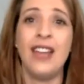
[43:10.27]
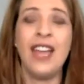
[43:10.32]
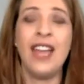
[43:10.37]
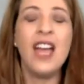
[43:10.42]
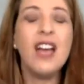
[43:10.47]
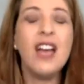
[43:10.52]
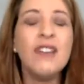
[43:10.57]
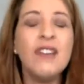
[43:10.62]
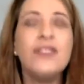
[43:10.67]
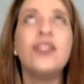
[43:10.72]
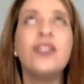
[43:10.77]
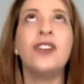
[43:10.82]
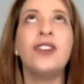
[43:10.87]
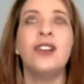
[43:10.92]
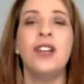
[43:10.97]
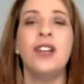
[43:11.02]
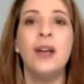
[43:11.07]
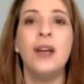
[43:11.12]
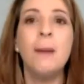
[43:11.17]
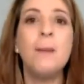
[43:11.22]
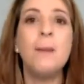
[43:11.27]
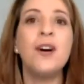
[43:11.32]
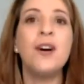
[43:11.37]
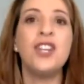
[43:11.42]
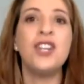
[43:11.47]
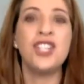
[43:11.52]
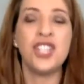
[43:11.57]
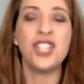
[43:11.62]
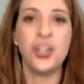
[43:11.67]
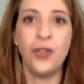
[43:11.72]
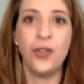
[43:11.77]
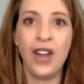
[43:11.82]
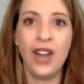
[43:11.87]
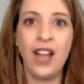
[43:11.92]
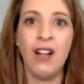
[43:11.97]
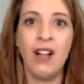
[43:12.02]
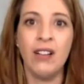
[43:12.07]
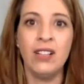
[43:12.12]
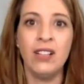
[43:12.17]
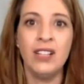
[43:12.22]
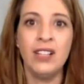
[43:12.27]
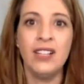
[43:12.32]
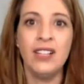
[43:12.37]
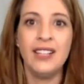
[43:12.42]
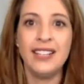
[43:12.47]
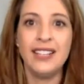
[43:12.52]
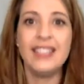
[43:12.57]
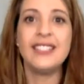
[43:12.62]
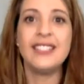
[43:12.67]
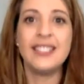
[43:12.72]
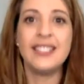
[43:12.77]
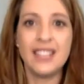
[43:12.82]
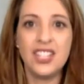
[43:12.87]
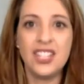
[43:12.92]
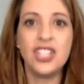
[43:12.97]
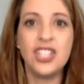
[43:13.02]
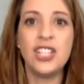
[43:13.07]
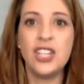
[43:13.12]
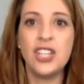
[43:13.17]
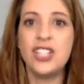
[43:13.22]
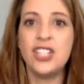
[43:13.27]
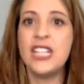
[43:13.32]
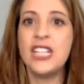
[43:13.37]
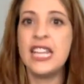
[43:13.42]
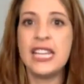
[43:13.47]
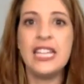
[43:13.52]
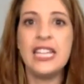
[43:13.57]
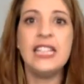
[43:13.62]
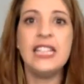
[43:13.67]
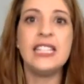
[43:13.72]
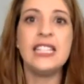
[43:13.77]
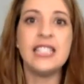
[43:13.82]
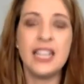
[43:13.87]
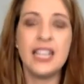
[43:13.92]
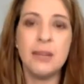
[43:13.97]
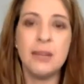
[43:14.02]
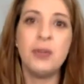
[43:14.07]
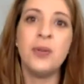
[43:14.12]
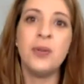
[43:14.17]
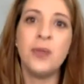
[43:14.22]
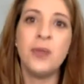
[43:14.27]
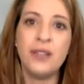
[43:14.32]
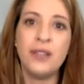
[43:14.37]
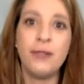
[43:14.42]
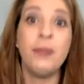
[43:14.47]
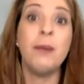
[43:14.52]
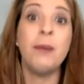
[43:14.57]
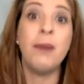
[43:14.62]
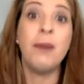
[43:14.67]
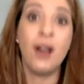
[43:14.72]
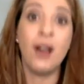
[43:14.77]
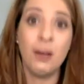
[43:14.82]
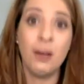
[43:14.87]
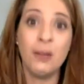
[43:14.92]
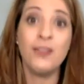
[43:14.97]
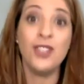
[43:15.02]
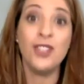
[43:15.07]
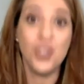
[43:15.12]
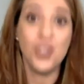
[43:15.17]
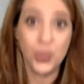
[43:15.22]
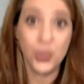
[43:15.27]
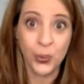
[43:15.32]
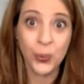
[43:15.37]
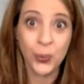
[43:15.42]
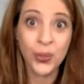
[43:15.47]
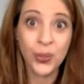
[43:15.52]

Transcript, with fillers: ever punish a growl. It's essentially you're taking the timer away from the bomb if you do.